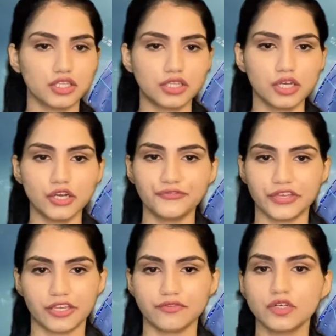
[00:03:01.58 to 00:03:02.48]
in the third
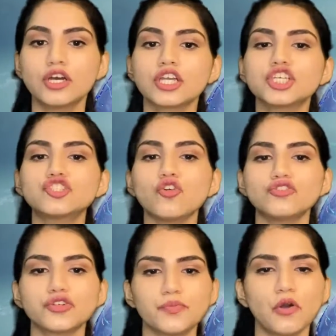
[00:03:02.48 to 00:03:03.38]
wave, he
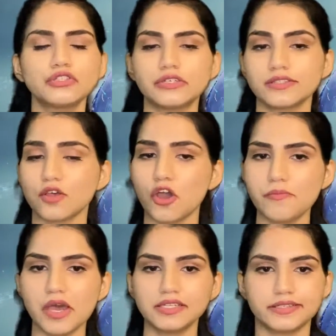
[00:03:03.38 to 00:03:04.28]
told reporters
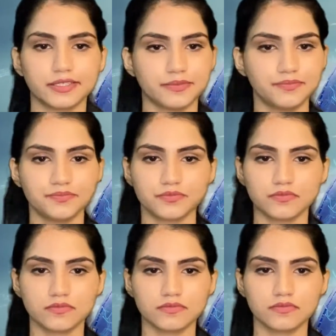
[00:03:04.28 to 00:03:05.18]
on Monday.
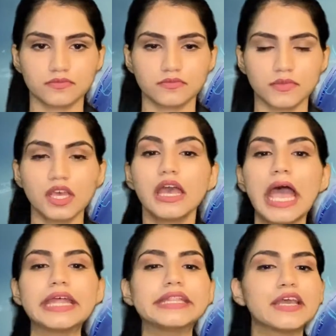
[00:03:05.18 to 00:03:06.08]

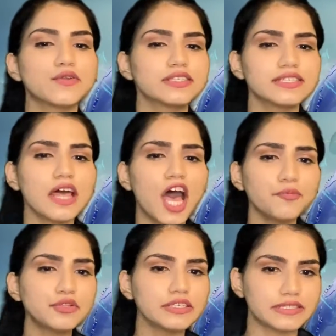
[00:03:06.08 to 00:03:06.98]
And there is this
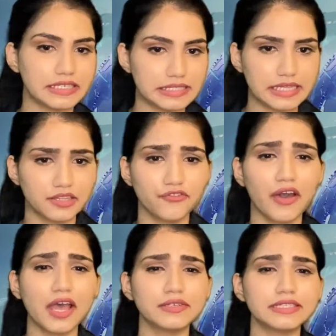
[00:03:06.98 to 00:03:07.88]
hypothesis that the
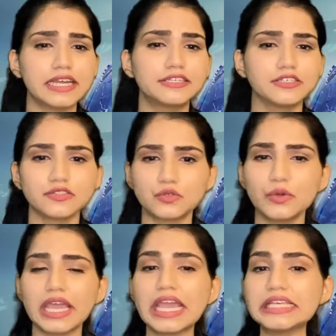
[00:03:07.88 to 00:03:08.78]
virus enters
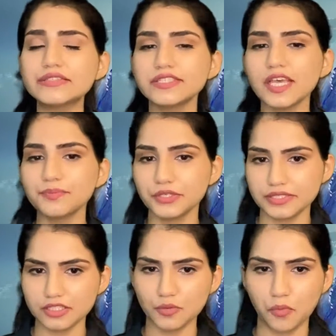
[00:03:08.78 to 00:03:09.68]
through ACE
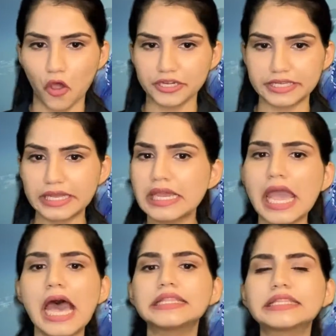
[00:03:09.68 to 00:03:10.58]
receptors in the body
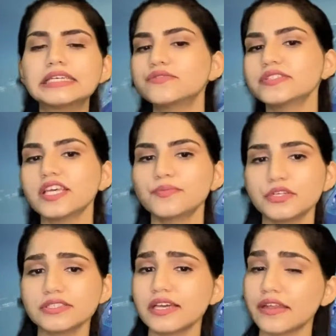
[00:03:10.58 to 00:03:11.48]
and these
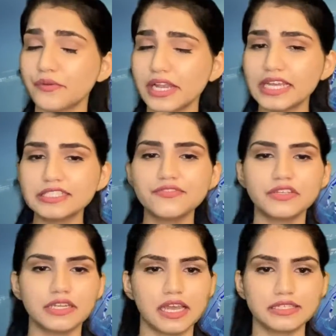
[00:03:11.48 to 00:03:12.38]
receptors are
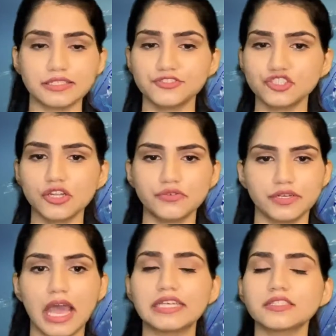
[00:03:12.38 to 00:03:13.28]
relatively less in
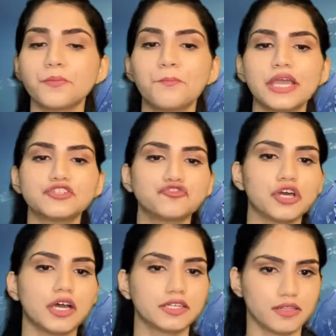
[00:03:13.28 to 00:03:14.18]
children as compared to
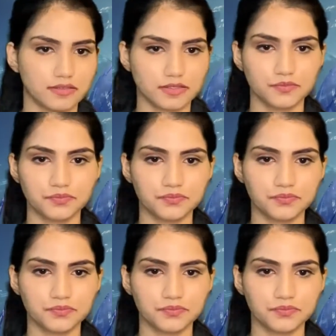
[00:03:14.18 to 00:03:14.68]
the adults.